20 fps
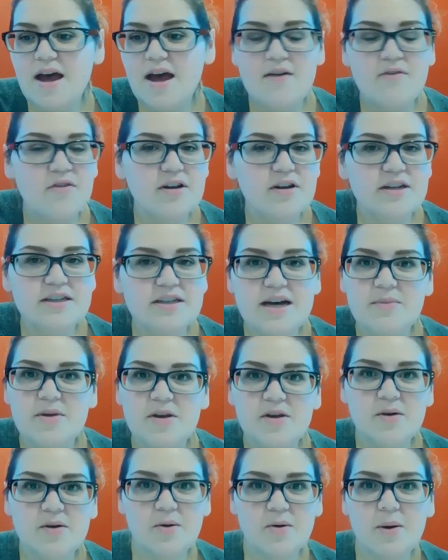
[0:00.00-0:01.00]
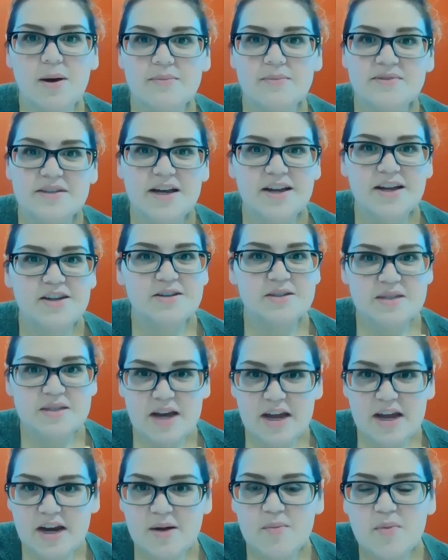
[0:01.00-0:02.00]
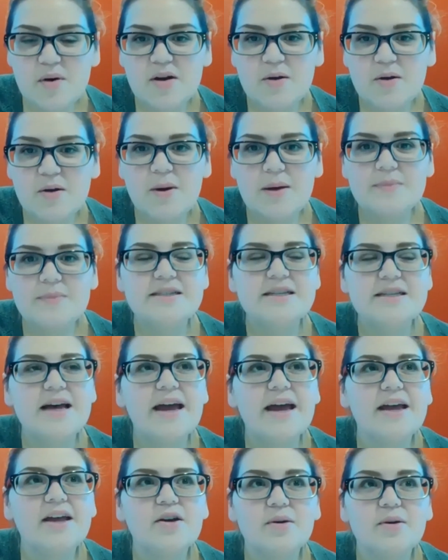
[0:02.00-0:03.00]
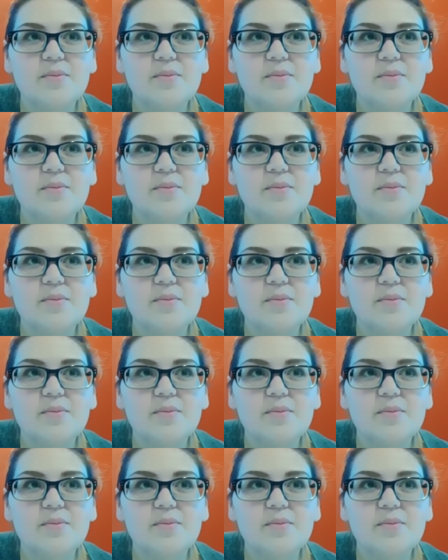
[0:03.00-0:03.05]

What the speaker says: every time you go to a website and you sign up on a website,